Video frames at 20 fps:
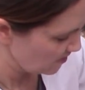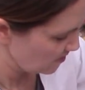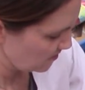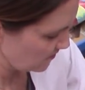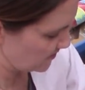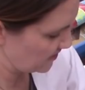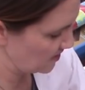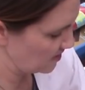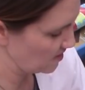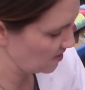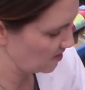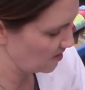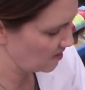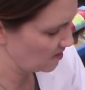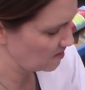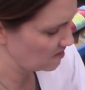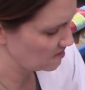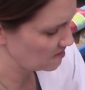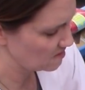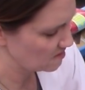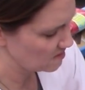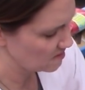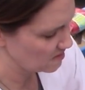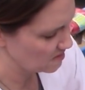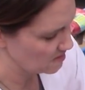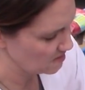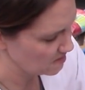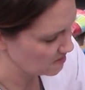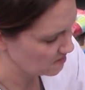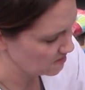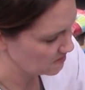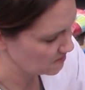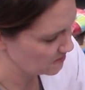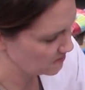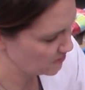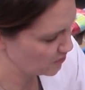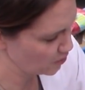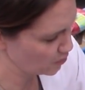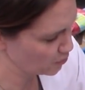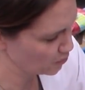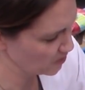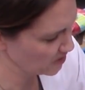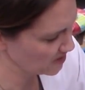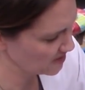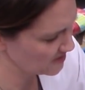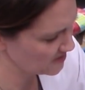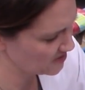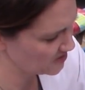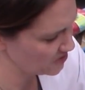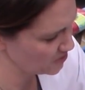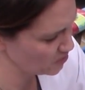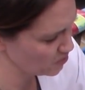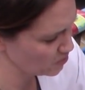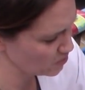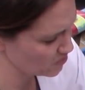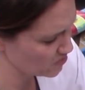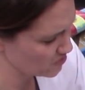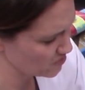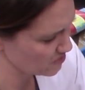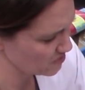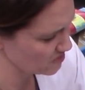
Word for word: The uh, they're really cute.